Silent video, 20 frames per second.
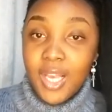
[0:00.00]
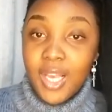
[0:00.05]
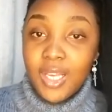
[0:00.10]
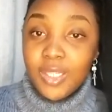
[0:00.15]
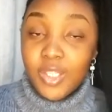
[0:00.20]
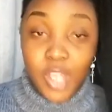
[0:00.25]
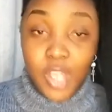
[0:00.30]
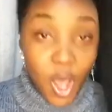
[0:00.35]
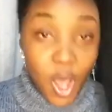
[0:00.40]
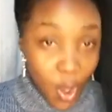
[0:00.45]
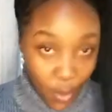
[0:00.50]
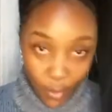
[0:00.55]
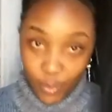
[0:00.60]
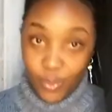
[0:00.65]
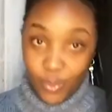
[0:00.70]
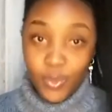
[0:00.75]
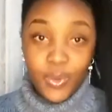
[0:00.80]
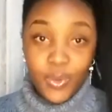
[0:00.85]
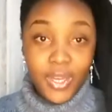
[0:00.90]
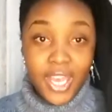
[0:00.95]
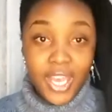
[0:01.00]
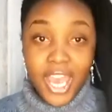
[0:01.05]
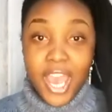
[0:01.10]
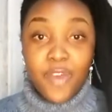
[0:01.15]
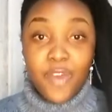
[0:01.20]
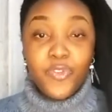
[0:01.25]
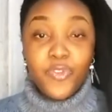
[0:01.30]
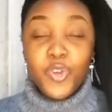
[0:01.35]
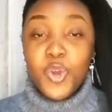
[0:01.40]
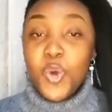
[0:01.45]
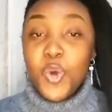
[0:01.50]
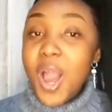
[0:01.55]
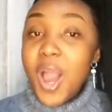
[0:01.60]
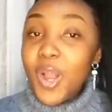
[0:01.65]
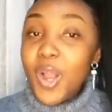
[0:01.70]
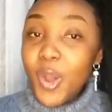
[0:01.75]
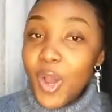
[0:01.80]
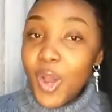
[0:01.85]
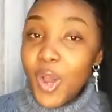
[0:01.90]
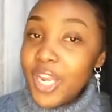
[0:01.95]
So if you
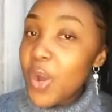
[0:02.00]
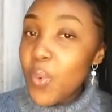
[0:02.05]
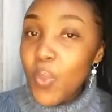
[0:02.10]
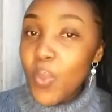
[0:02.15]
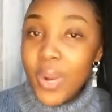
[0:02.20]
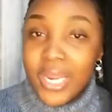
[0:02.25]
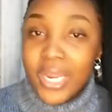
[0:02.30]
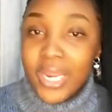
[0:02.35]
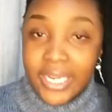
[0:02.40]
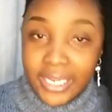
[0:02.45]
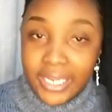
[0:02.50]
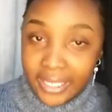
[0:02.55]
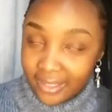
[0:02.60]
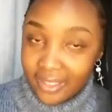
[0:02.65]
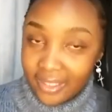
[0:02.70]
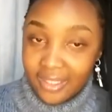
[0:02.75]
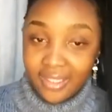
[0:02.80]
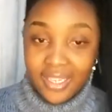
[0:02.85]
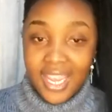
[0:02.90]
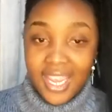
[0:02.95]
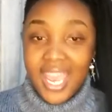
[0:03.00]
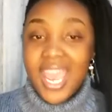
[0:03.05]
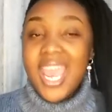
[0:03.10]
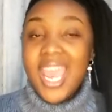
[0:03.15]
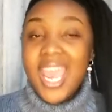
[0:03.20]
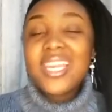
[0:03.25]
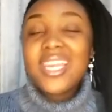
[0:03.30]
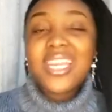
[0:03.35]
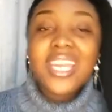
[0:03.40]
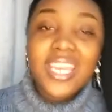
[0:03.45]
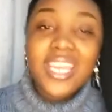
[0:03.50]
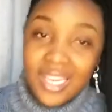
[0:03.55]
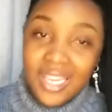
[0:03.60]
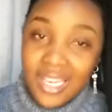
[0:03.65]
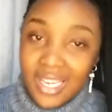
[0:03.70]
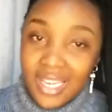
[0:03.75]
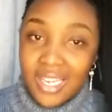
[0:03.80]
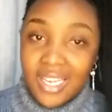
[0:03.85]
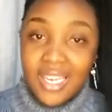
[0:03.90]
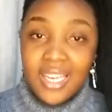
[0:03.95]
are gonna win any
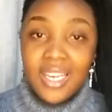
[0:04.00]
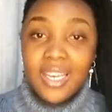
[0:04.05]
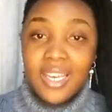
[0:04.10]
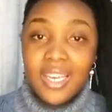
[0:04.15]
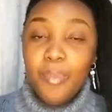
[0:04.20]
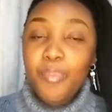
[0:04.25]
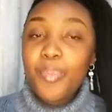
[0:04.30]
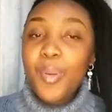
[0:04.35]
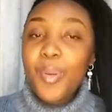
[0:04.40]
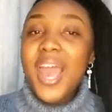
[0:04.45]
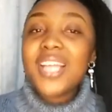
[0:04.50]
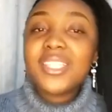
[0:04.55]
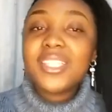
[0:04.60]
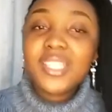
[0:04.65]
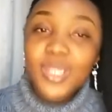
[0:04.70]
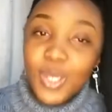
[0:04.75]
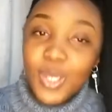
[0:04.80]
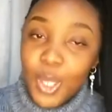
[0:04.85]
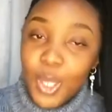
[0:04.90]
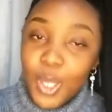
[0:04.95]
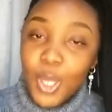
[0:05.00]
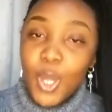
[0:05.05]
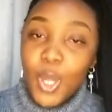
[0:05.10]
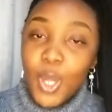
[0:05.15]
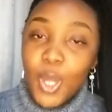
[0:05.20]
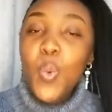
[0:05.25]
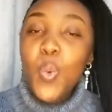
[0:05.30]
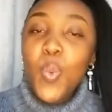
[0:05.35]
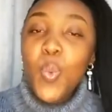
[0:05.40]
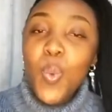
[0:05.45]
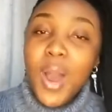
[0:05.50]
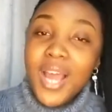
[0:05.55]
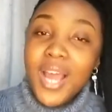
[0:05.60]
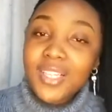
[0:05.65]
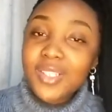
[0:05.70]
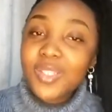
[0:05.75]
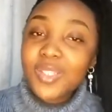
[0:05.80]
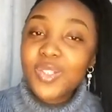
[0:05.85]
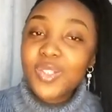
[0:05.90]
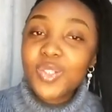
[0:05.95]
battle
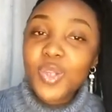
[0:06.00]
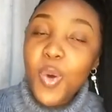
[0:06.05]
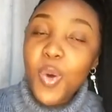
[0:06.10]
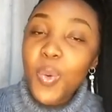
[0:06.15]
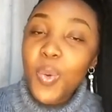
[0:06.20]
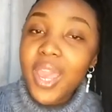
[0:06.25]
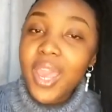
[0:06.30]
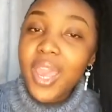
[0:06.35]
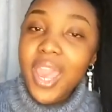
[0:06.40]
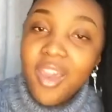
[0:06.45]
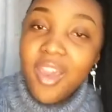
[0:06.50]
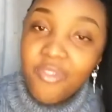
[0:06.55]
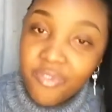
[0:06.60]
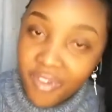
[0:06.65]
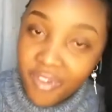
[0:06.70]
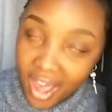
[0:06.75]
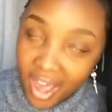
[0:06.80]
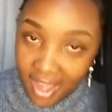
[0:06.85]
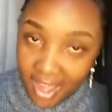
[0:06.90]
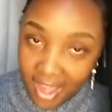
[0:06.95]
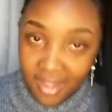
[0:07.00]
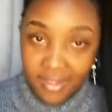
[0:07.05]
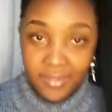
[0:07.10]
whatsoever,